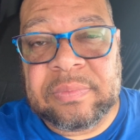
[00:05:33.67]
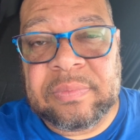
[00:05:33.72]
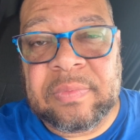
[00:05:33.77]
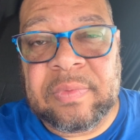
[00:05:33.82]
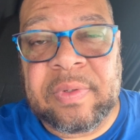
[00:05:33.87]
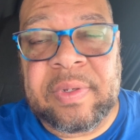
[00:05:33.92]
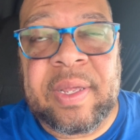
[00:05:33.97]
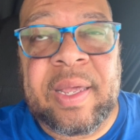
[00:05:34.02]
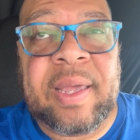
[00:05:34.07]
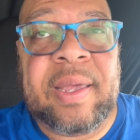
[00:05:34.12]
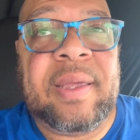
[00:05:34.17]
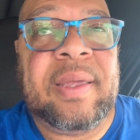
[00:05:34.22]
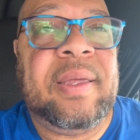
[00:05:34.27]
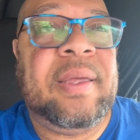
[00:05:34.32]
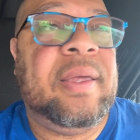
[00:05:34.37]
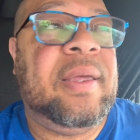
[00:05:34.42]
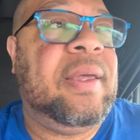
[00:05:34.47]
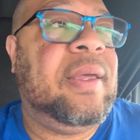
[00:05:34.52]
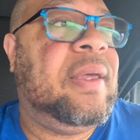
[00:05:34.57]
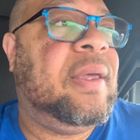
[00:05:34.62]
Okay?
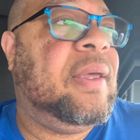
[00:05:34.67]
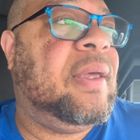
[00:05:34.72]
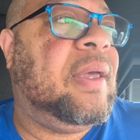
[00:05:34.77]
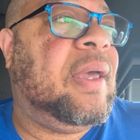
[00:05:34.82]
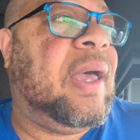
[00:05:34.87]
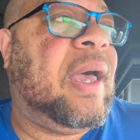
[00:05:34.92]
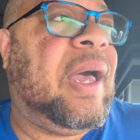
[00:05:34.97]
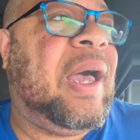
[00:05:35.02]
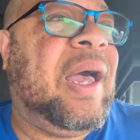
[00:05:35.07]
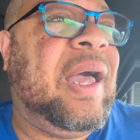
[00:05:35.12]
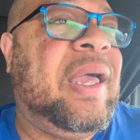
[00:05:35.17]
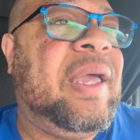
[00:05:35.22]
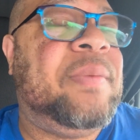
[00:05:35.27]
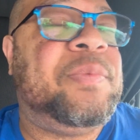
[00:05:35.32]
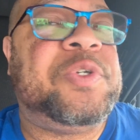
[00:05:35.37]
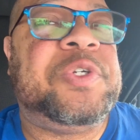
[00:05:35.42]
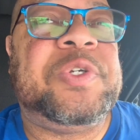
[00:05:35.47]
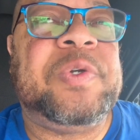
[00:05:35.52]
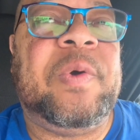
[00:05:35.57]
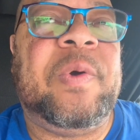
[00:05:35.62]
I am
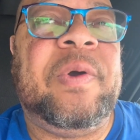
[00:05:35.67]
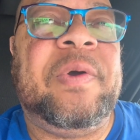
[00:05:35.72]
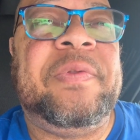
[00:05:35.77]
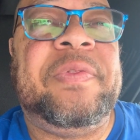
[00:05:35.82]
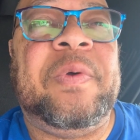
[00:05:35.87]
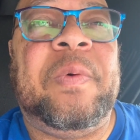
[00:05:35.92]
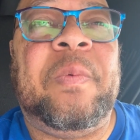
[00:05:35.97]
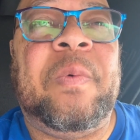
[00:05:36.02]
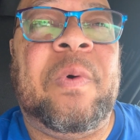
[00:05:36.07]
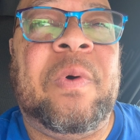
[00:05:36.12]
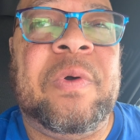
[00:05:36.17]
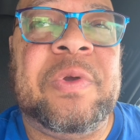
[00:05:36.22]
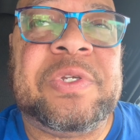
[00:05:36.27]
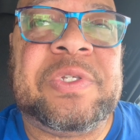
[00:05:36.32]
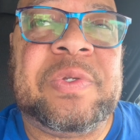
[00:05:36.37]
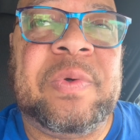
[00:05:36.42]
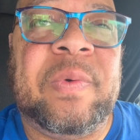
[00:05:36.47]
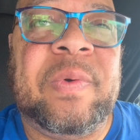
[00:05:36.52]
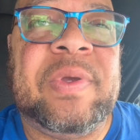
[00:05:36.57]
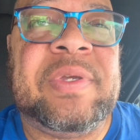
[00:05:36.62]
sure the war
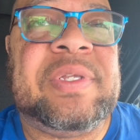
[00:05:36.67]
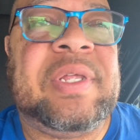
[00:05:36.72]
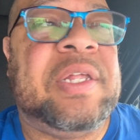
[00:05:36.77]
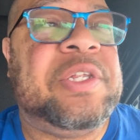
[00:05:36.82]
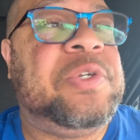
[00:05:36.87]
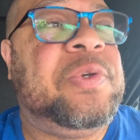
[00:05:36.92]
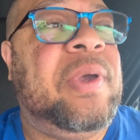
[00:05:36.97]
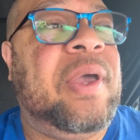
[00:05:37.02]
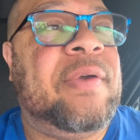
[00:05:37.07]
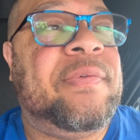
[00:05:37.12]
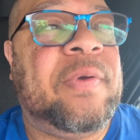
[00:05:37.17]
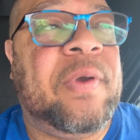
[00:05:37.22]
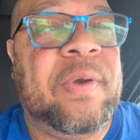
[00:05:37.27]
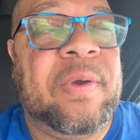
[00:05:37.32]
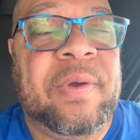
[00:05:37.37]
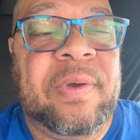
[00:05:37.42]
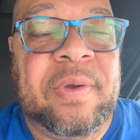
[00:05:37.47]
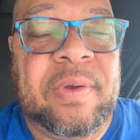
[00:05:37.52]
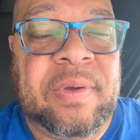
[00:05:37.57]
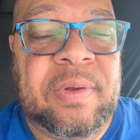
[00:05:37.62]
stories that you have
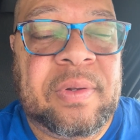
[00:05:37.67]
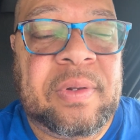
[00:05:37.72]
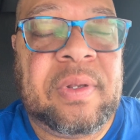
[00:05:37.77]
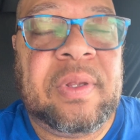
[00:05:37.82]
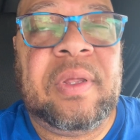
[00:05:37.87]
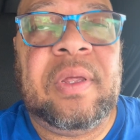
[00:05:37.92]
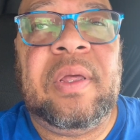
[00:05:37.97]
heard